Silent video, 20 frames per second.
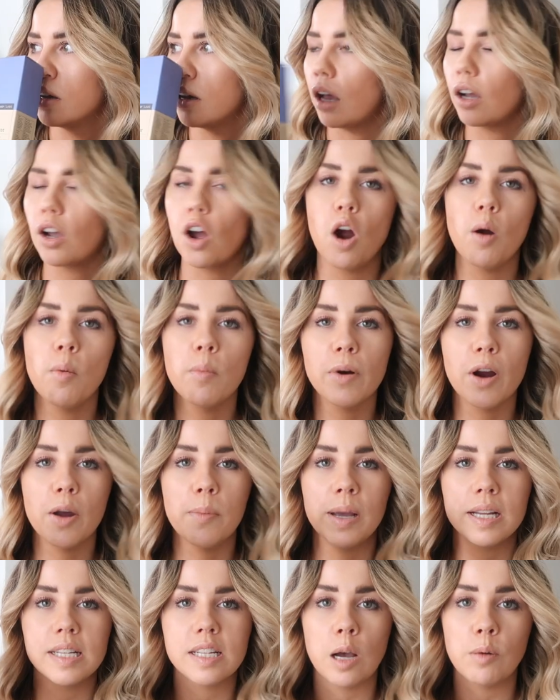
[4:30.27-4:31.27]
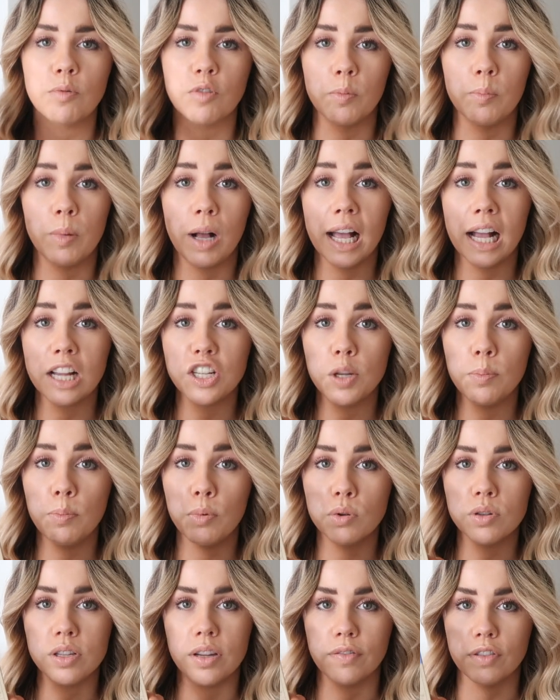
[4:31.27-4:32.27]
I can't remember where I picked it up from, but I actually
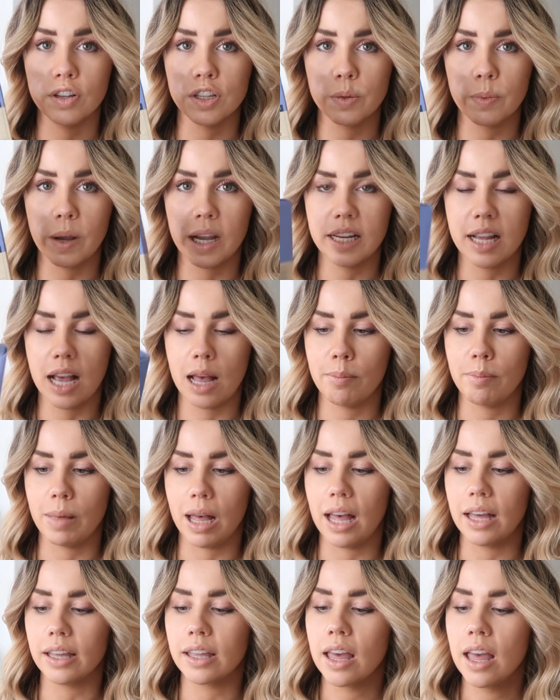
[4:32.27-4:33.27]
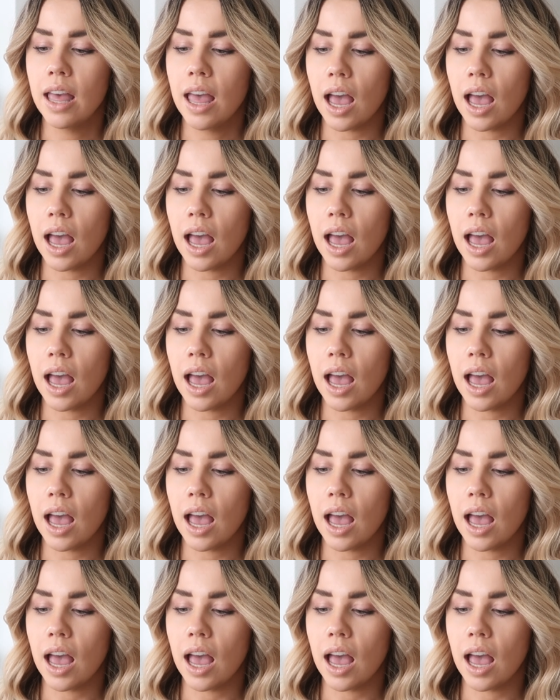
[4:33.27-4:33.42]
bought it for a suede handbag.